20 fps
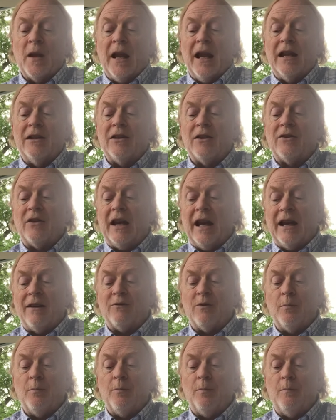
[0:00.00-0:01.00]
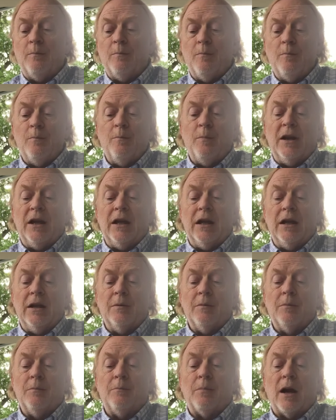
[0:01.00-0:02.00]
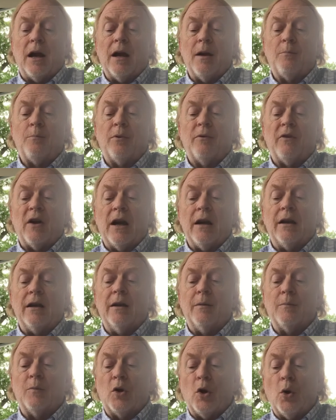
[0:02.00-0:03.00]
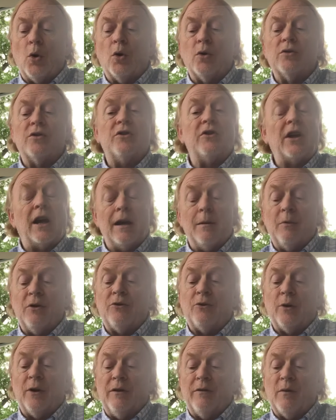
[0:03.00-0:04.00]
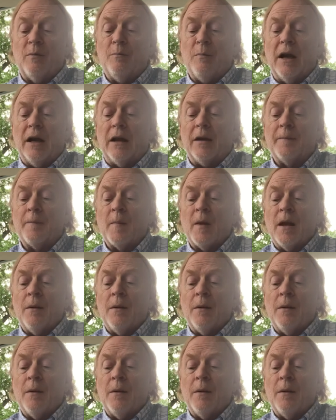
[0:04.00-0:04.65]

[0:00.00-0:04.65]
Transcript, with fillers: It doesn't have to be by providing them gold or diamonds or even money,